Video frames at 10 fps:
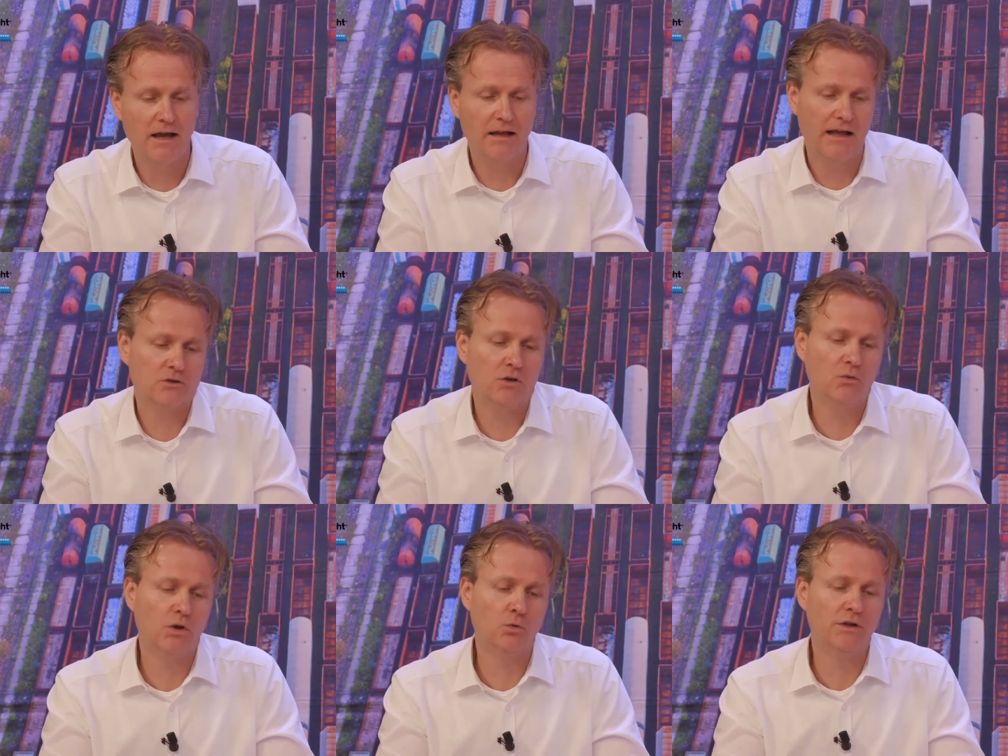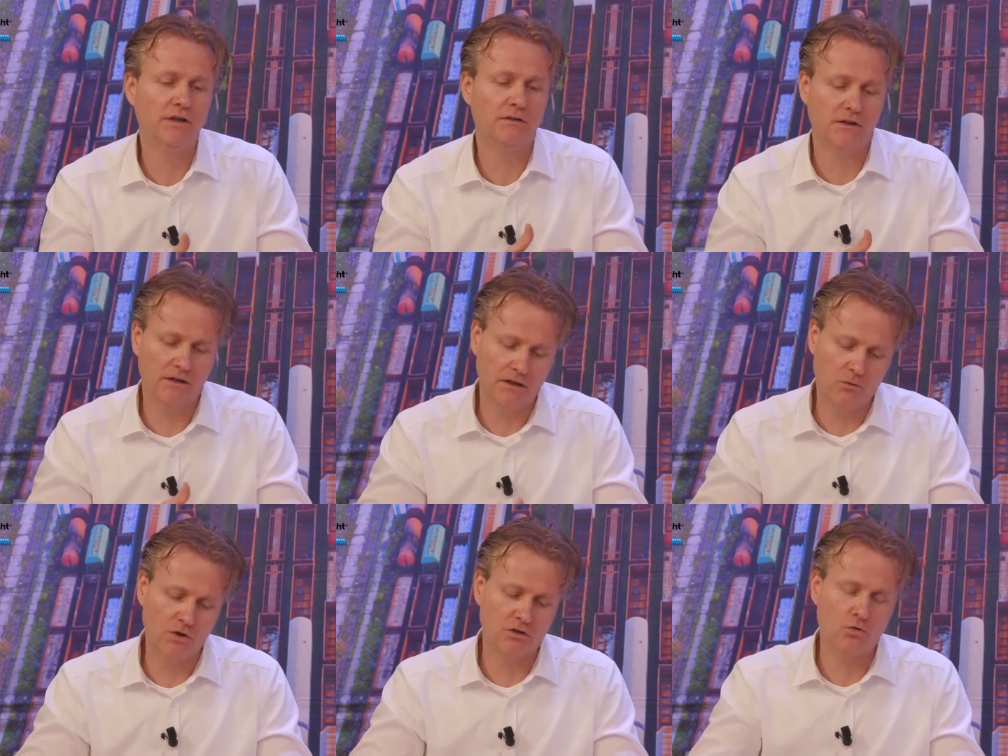And actually, what we did
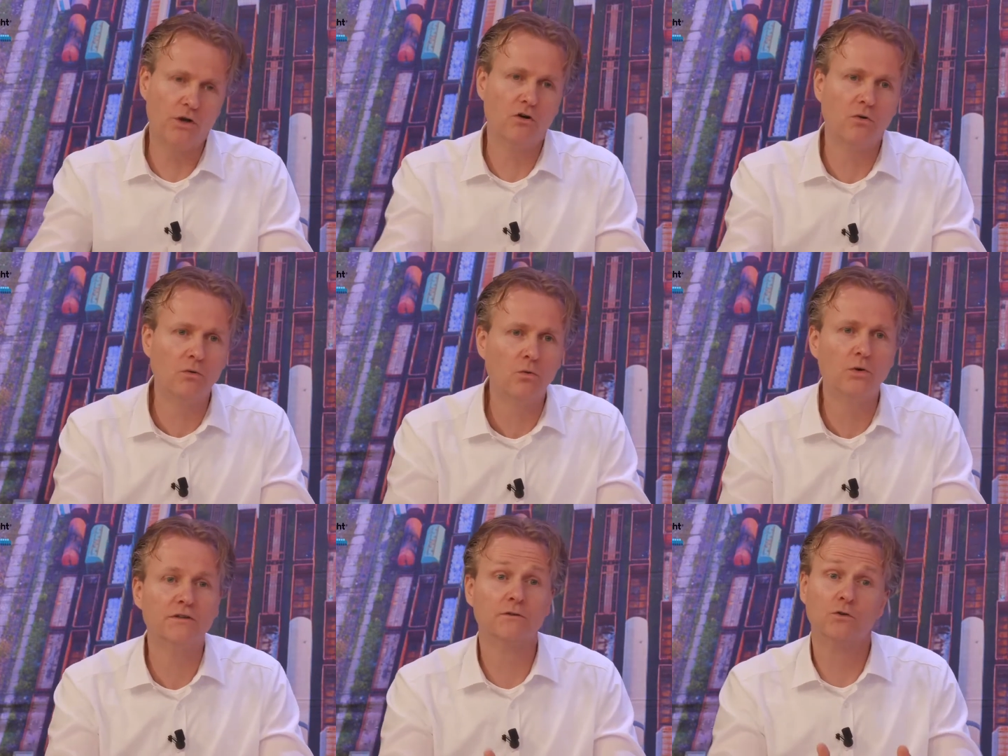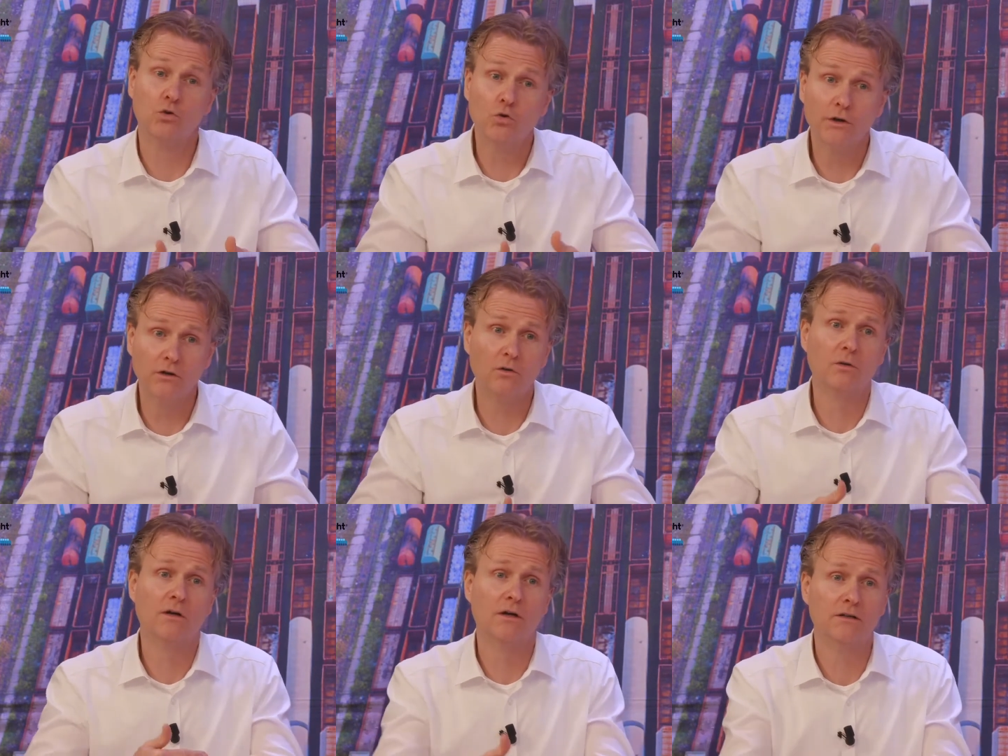was rail with
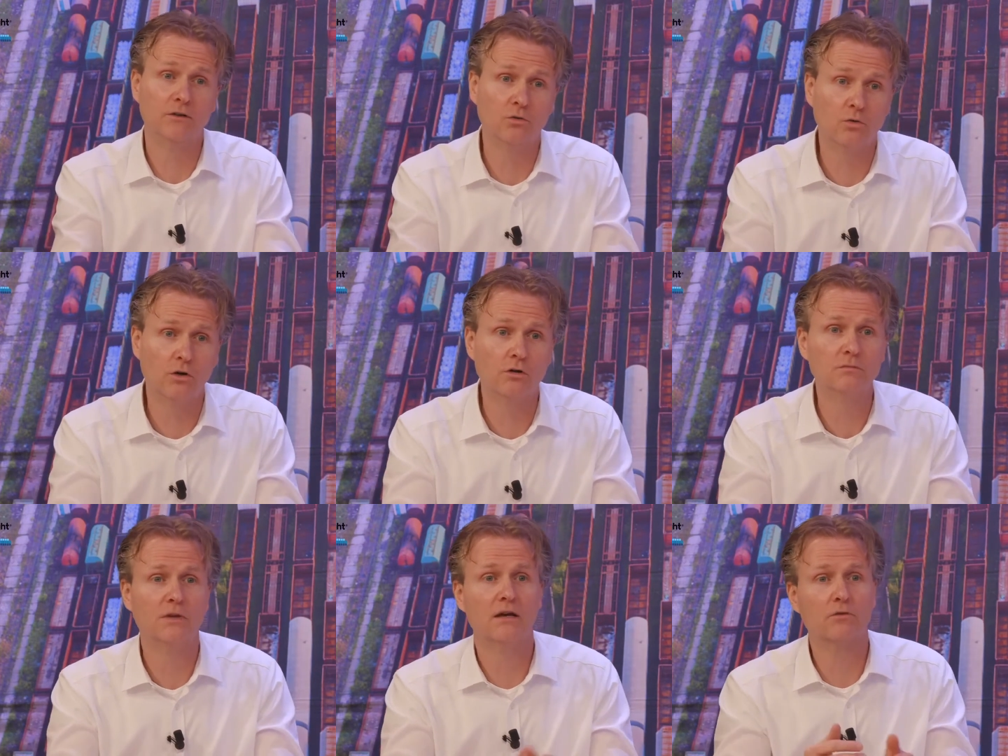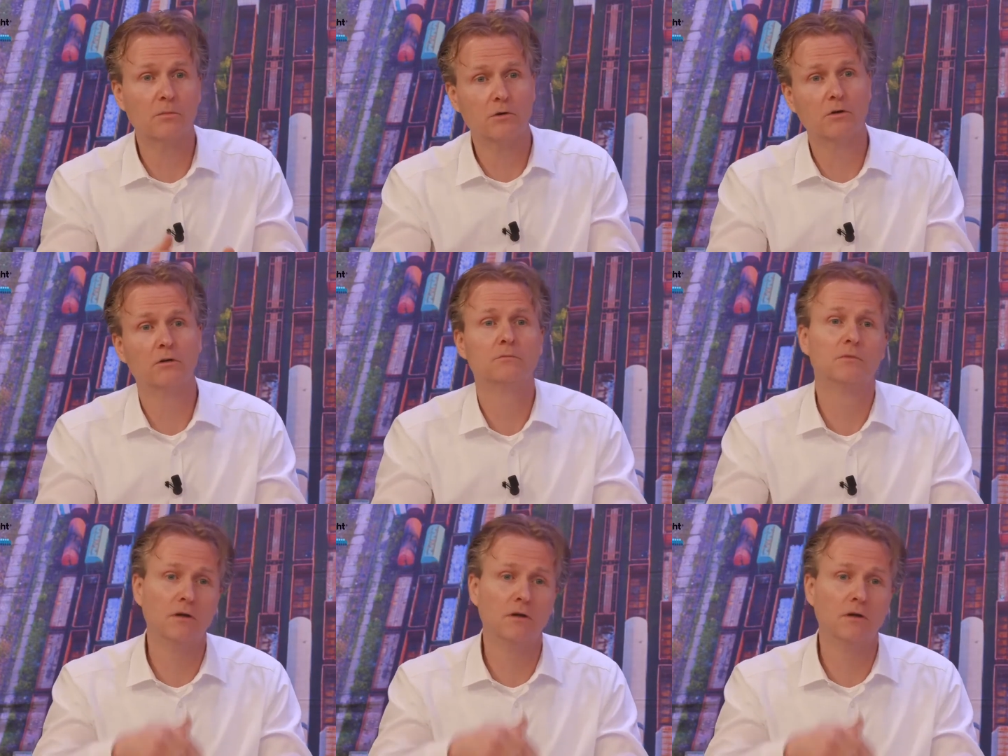Koerail to Köln, and from Köln